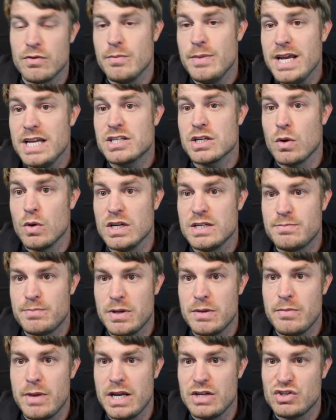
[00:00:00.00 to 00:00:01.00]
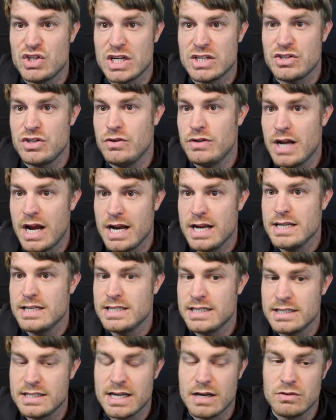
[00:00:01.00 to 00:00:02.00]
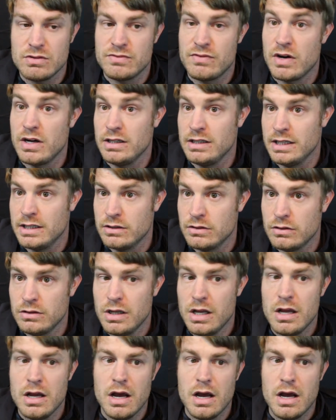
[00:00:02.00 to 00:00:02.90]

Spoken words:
For me, it's always been Manchester United since I was very little.